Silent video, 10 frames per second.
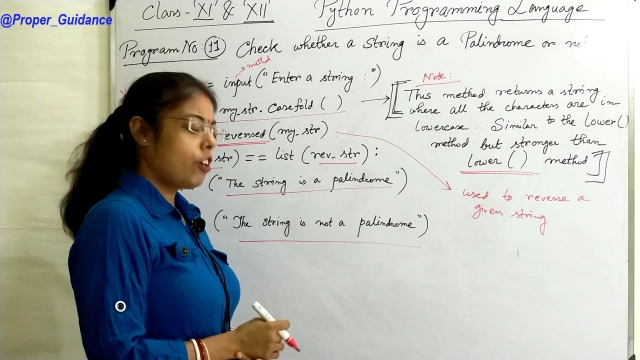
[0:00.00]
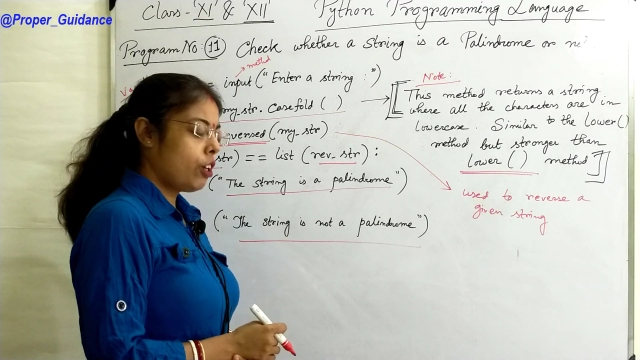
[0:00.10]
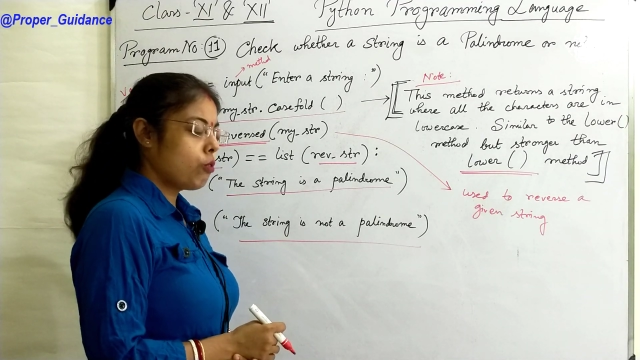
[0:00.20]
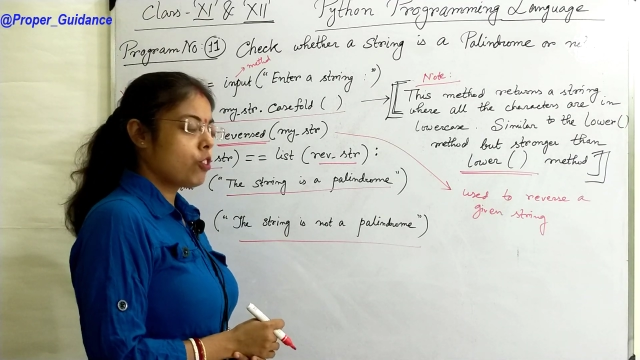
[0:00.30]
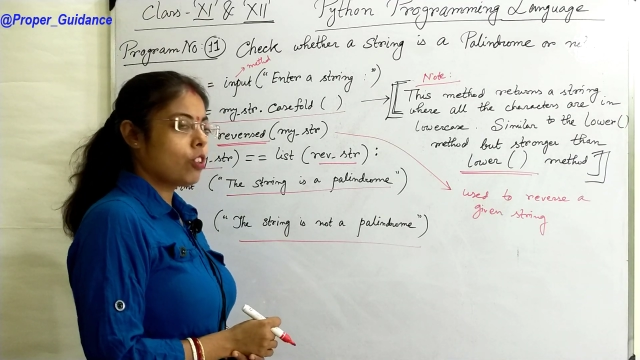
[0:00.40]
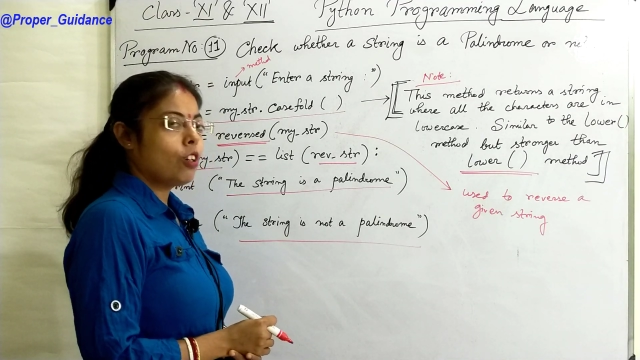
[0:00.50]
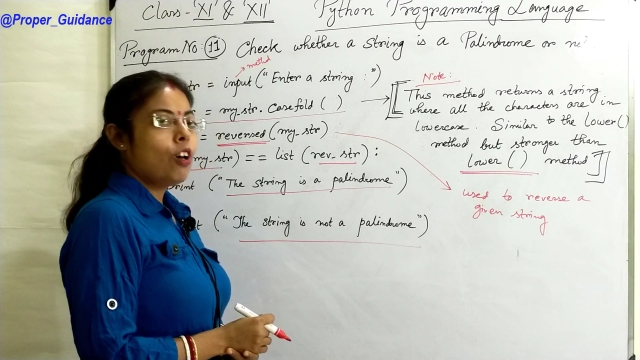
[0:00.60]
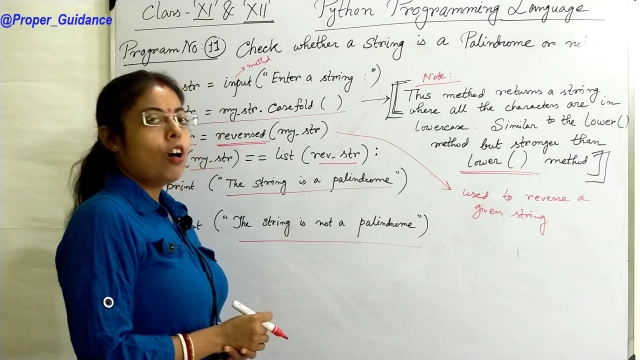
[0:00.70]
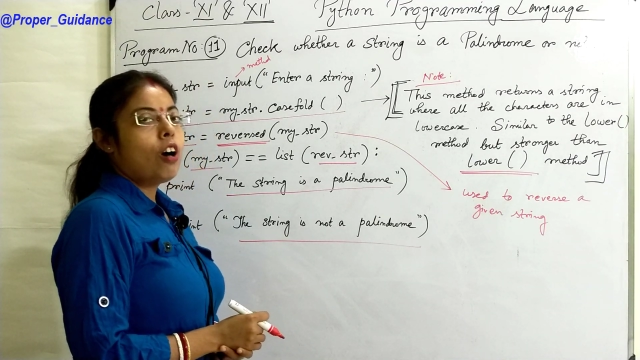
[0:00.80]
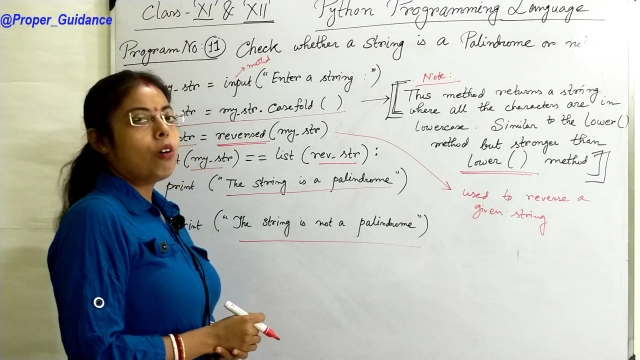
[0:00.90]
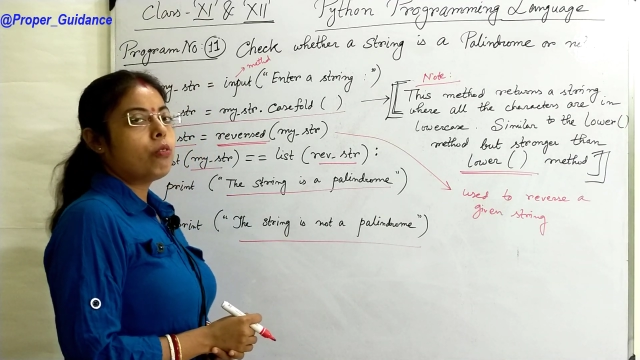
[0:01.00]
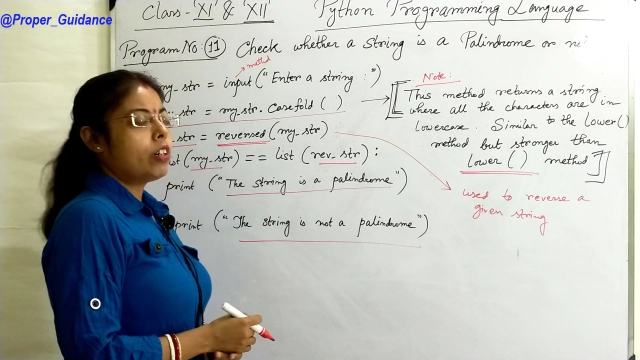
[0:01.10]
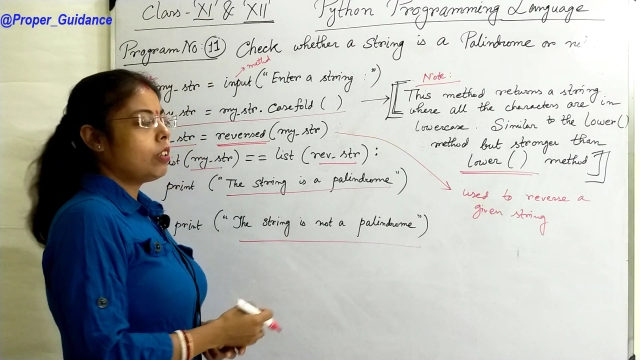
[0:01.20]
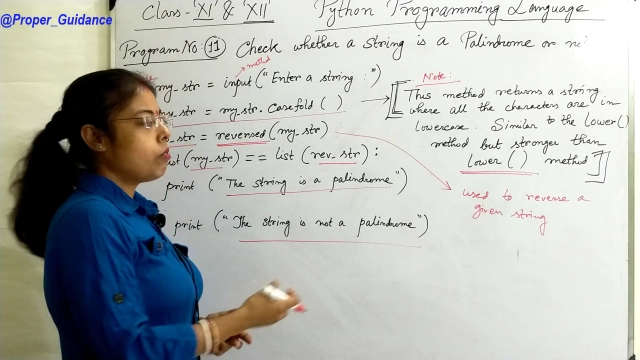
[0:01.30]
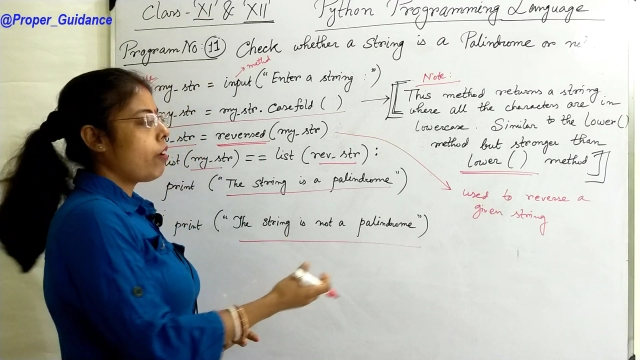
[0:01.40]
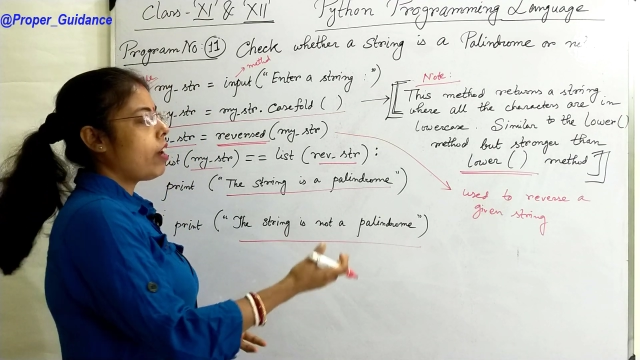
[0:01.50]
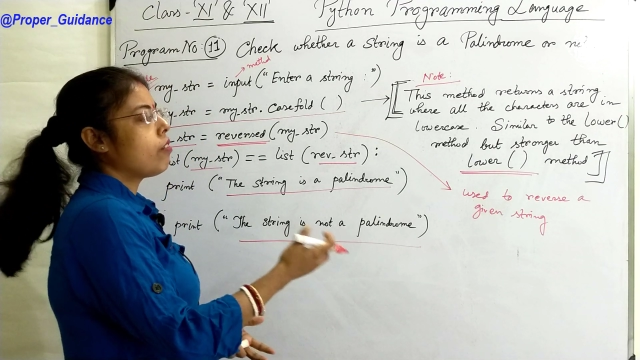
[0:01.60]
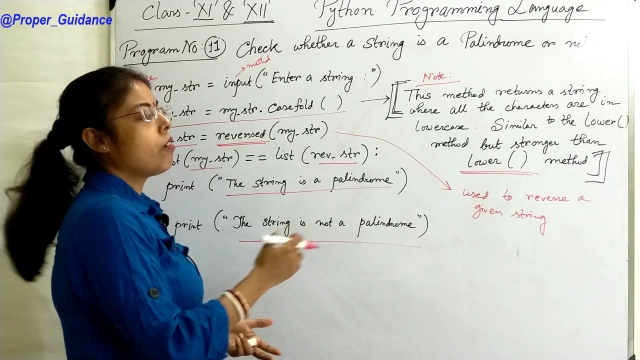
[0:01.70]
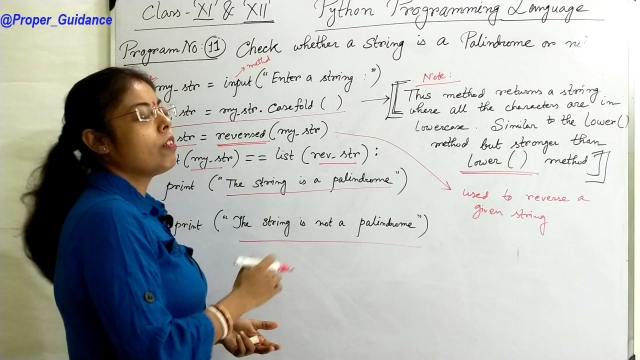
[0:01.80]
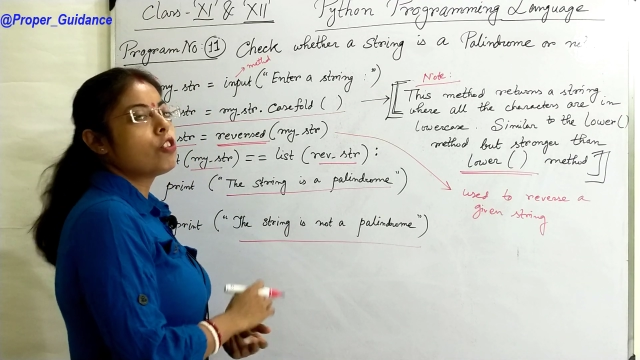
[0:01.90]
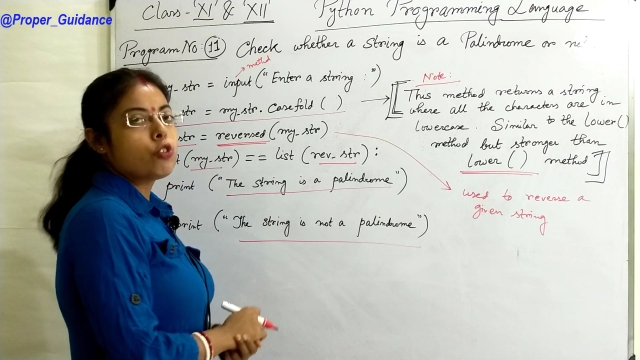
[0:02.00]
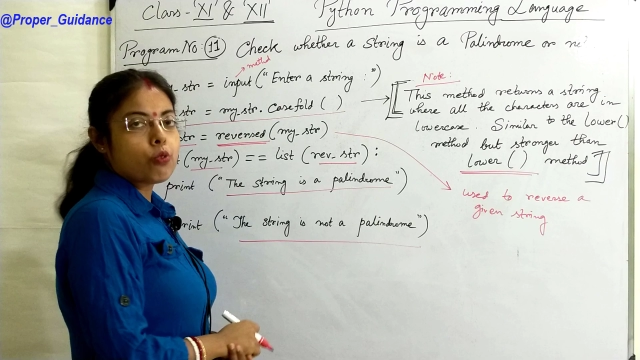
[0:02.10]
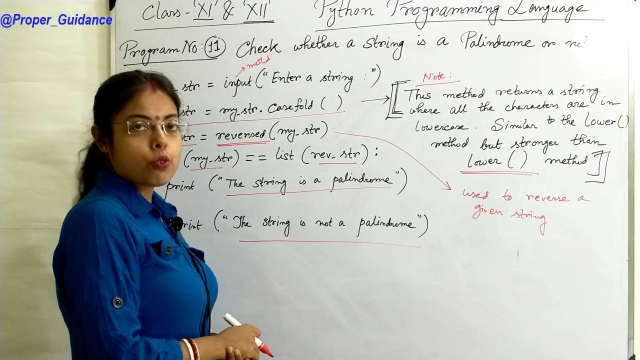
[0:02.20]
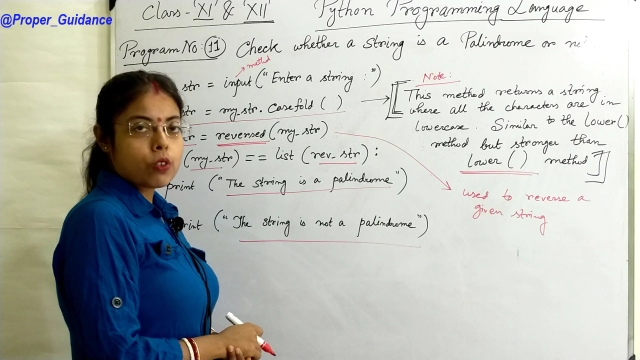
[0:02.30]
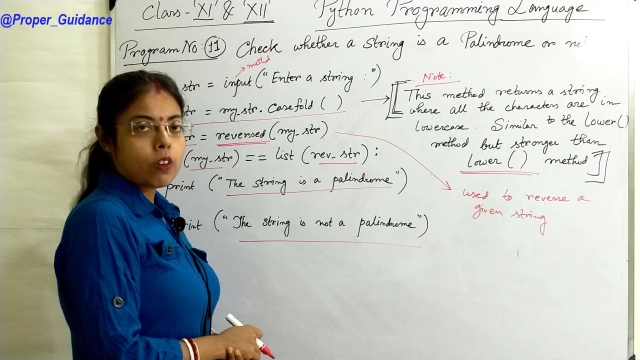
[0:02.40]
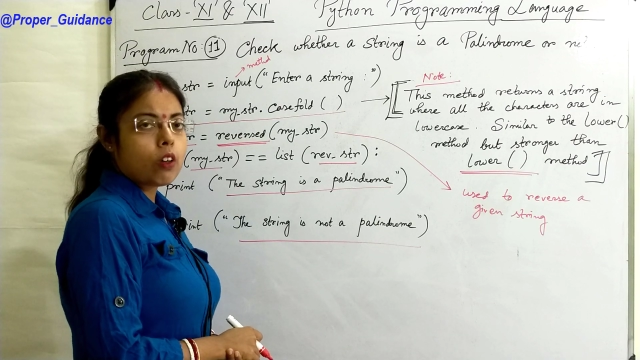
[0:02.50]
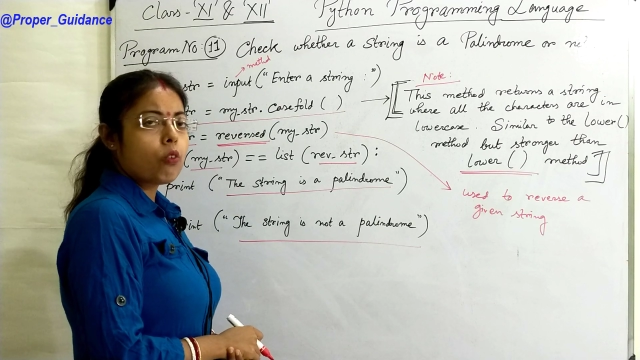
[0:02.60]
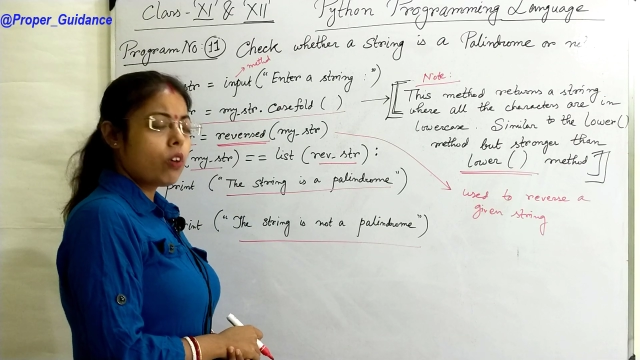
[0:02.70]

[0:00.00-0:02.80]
or tuition, what the way we will choose?